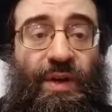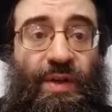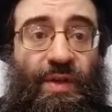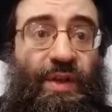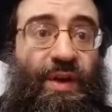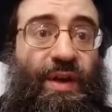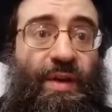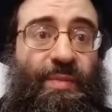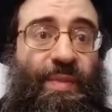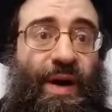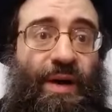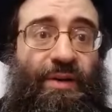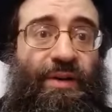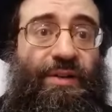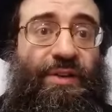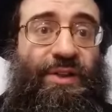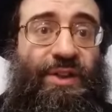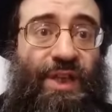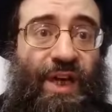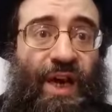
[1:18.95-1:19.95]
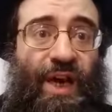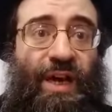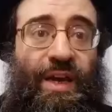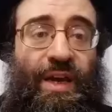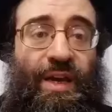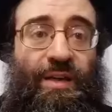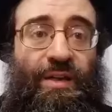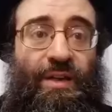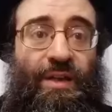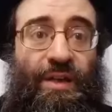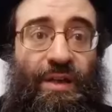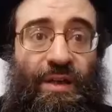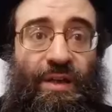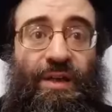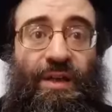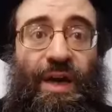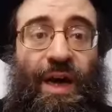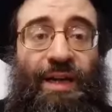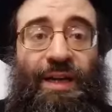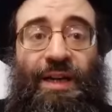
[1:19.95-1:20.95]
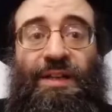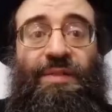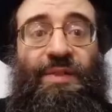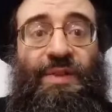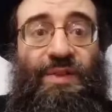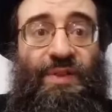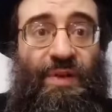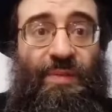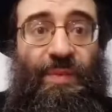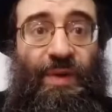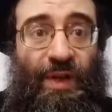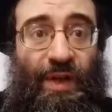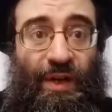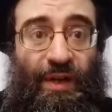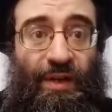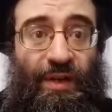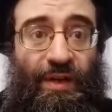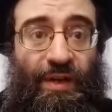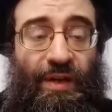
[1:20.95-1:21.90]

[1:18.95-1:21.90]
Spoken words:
Think about it. J and G are not even similar.